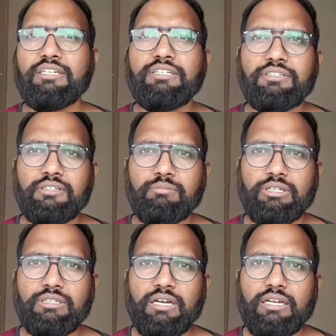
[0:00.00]

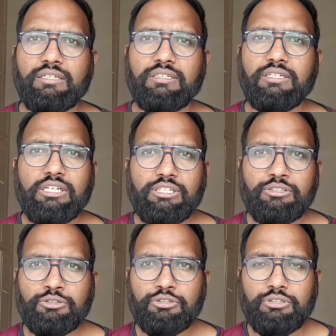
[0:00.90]
entertainment, and
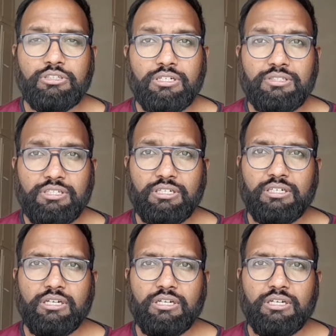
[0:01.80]
you should consider